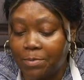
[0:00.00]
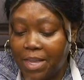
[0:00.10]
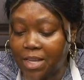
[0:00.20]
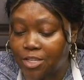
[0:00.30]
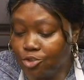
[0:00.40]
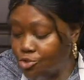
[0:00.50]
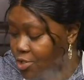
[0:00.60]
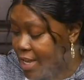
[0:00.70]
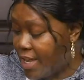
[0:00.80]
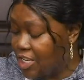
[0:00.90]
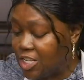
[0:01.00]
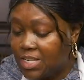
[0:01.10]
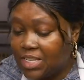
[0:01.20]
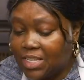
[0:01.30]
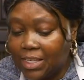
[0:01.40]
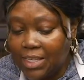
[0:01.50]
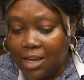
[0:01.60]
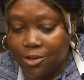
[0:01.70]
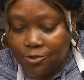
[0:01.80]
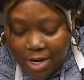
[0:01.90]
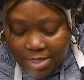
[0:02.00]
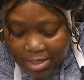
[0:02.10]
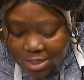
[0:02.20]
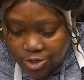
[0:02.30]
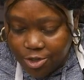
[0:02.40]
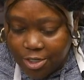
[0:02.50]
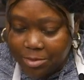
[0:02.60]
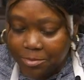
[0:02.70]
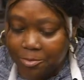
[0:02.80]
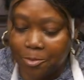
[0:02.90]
pan so you can actually see how the rice is cooking.